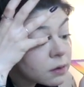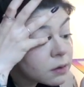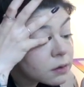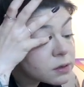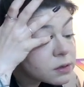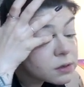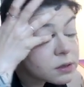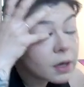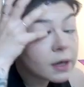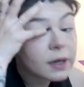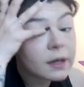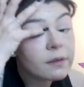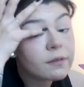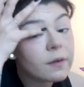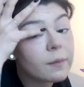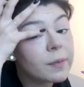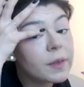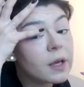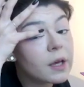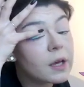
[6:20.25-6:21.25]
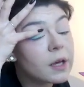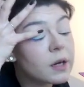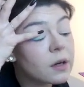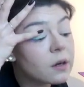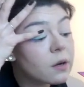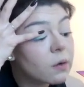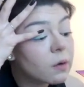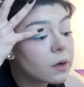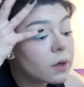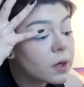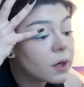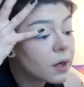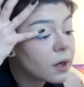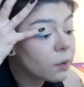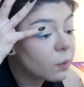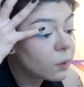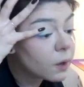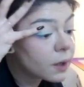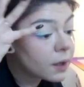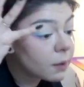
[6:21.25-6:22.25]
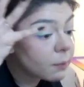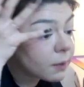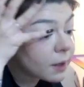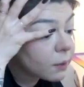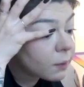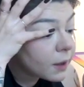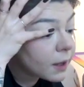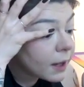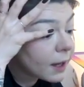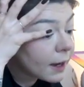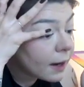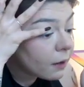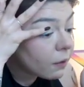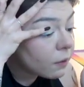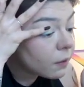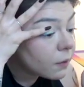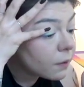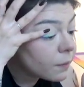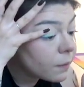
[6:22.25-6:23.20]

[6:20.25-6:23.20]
Starting from the inner corner and working my way out.